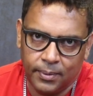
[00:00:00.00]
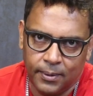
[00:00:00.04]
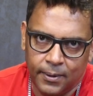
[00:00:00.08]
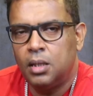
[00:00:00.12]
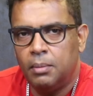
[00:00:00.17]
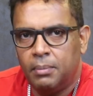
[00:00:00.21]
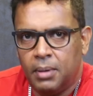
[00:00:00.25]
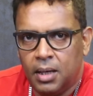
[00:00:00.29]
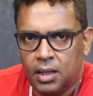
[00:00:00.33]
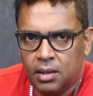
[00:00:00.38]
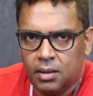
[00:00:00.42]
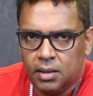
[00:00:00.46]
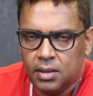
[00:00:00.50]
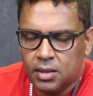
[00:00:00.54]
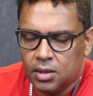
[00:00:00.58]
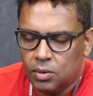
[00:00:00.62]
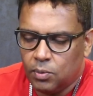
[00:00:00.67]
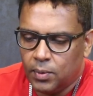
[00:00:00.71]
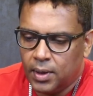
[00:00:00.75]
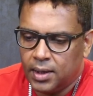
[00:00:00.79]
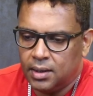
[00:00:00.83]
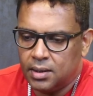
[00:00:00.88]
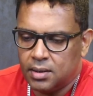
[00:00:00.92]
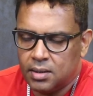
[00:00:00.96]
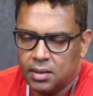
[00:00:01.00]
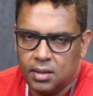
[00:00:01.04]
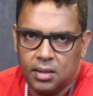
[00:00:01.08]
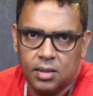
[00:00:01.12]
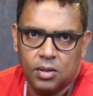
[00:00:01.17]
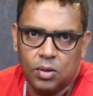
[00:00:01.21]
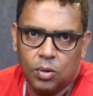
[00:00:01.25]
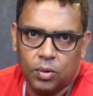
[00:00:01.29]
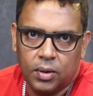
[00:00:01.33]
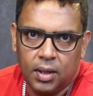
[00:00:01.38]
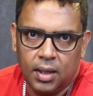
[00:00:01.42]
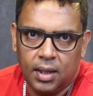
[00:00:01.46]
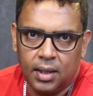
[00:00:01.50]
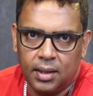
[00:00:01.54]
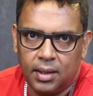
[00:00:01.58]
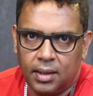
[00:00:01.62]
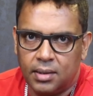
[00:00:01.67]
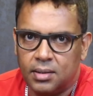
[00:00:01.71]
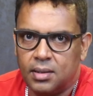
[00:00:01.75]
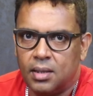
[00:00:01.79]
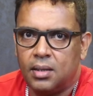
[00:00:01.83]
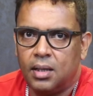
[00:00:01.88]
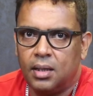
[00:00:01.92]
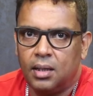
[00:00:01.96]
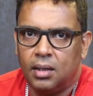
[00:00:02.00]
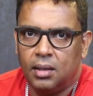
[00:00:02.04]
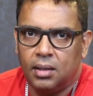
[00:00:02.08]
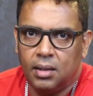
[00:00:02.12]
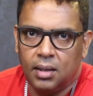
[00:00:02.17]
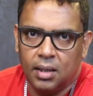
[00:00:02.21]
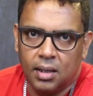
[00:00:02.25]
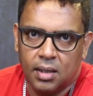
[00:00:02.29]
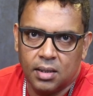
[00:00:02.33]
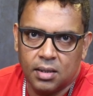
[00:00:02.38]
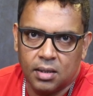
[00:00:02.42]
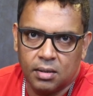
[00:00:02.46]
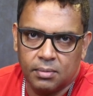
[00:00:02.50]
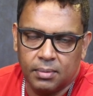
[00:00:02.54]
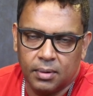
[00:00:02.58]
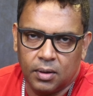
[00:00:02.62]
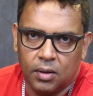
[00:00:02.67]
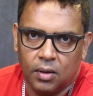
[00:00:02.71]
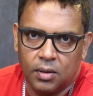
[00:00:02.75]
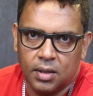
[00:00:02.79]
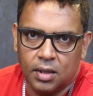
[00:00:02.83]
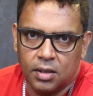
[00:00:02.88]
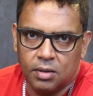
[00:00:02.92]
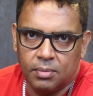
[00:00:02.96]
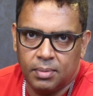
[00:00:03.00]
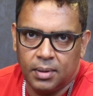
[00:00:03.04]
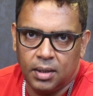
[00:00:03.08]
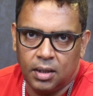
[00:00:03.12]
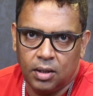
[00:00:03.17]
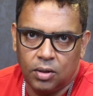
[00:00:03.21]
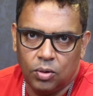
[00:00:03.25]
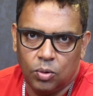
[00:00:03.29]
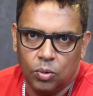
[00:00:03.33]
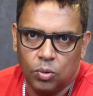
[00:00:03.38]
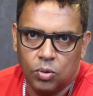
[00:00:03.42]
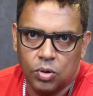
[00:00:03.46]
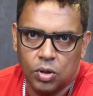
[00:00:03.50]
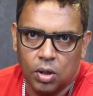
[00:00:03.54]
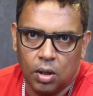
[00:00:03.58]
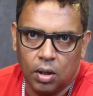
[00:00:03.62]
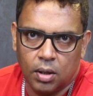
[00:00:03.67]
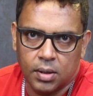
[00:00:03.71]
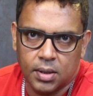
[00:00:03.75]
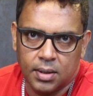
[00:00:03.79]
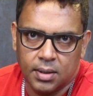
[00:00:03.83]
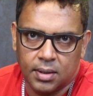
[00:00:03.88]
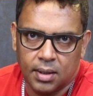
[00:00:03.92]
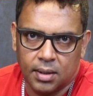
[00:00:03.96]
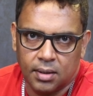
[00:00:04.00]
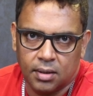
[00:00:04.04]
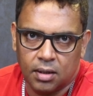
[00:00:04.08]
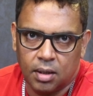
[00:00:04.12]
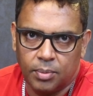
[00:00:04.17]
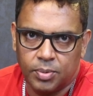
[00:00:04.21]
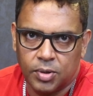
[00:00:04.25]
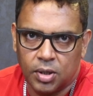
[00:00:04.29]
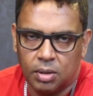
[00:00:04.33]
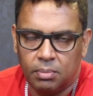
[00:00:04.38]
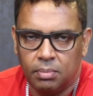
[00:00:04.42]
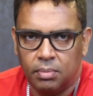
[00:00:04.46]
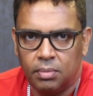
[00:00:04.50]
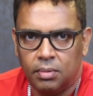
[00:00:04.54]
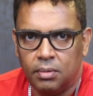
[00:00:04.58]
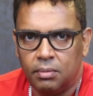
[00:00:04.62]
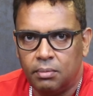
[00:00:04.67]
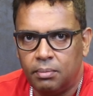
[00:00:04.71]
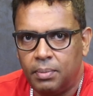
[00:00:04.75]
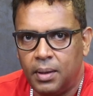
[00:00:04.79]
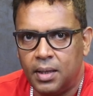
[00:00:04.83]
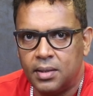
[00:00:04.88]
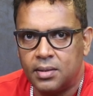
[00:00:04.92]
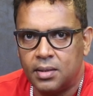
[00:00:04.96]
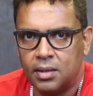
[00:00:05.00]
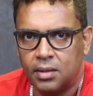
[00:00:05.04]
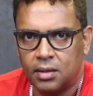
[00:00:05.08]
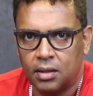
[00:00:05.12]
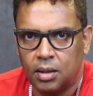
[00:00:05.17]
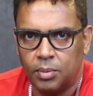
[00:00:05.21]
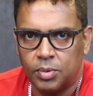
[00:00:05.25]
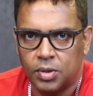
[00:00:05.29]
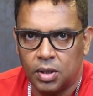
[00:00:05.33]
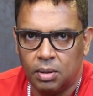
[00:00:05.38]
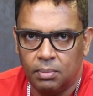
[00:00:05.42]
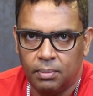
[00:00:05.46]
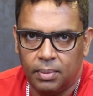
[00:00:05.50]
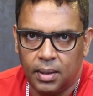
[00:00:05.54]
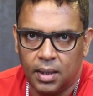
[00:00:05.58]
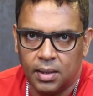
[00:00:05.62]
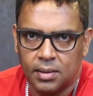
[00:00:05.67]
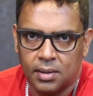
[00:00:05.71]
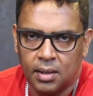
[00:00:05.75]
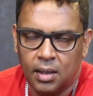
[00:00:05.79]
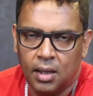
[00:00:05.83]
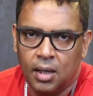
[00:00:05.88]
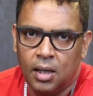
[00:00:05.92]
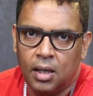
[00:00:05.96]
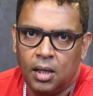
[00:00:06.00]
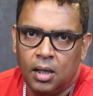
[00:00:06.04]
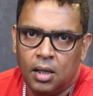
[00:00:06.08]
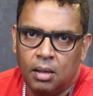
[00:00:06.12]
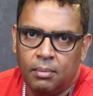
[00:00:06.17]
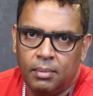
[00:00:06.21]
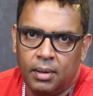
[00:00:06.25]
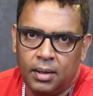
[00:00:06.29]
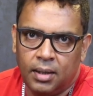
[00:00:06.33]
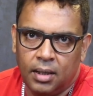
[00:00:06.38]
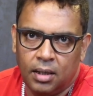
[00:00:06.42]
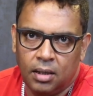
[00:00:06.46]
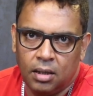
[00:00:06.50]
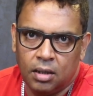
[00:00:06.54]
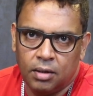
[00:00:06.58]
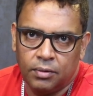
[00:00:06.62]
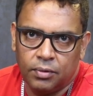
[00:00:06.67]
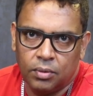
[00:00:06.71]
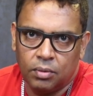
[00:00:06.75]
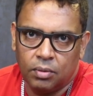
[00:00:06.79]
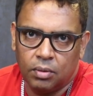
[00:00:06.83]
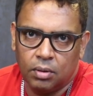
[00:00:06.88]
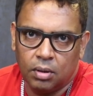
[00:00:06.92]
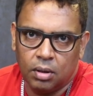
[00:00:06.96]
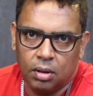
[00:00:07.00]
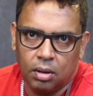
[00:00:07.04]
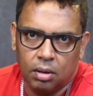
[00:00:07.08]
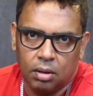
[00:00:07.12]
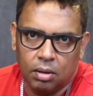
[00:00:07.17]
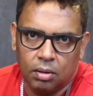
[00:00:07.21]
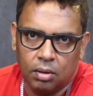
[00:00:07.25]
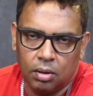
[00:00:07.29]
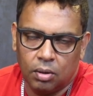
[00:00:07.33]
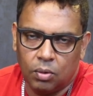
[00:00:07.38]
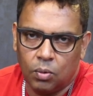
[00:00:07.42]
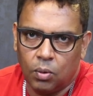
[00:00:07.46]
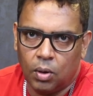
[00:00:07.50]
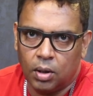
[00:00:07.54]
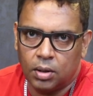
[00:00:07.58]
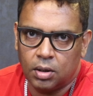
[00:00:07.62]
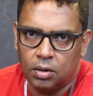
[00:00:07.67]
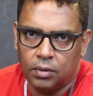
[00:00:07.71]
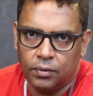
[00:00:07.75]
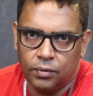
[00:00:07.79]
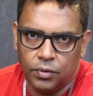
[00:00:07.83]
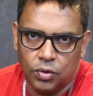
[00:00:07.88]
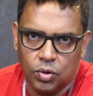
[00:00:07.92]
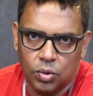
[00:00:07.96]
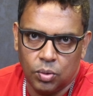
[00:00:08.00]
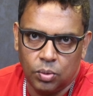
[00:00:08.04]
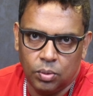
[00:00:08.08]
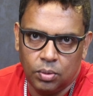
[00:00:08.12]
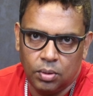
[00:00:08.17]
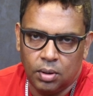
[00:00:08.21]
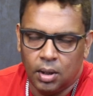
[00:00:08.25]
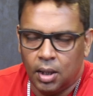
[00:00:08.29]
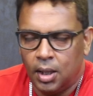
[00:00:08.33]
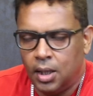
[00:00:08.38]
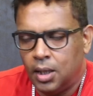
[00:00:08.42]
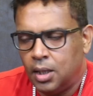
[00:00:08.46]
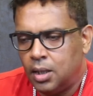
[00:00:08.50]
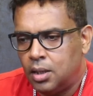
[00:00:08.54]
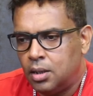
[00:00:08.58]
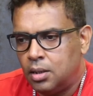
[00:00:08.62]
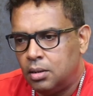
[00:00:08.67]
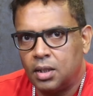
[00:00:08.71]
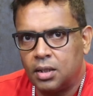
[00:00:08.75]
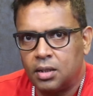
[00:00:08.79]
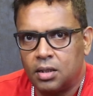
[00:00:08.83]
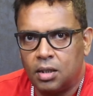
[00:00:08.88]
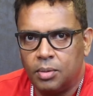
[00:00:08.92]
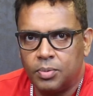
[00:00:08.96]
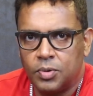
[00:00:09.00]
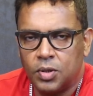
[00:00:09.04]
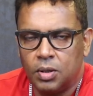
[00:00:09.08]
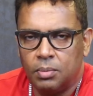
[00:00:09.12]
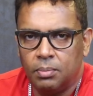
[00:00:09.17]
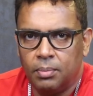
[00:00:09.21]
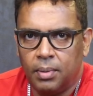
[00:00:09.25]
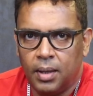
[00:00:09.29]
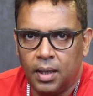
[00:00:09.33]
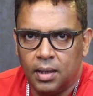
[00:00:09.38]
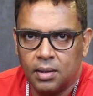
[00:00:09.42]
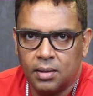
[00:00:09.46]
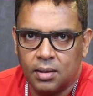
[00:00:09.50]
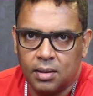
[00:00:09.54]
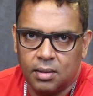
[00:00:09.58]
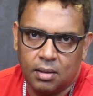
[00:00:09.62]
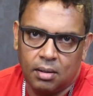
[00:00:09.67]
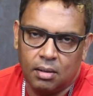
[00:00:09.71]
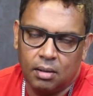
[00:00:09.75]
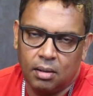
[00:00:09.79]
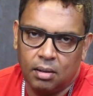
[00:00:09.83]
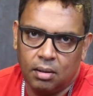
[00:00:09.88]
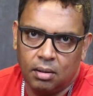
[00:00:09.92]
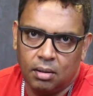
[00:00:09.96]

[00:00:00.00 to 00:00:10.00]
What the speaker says: The main reason why Disney is looking at exiting India is because there's been a huge loss in paid subscription base. By the end of the quarter of June, subscription base